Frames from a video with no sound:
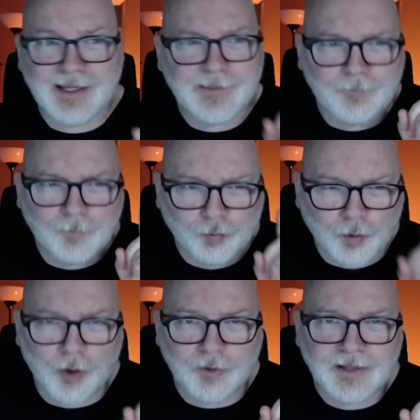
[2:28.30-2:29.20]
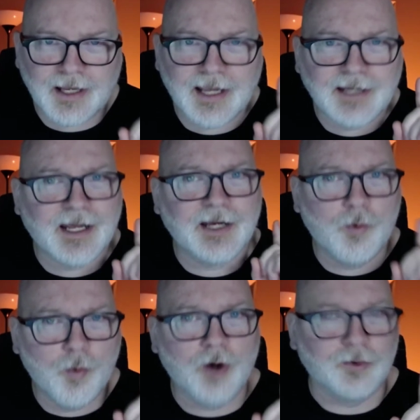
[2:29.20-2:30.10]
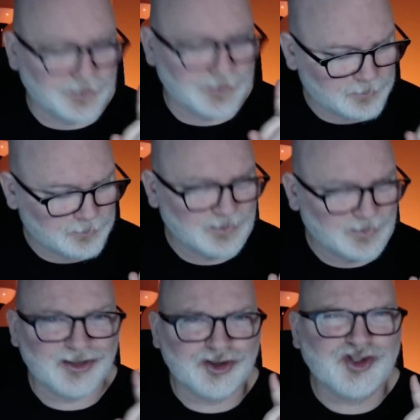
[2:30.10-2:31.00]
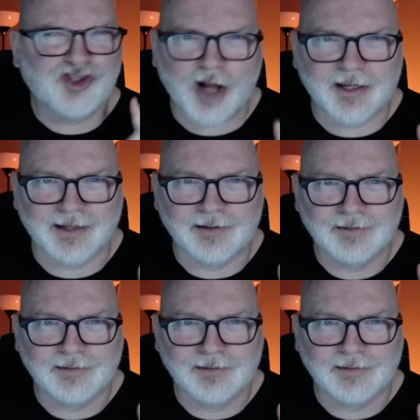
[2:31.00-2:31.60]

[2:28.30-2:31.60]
wrote, and I quote, "It is shocking.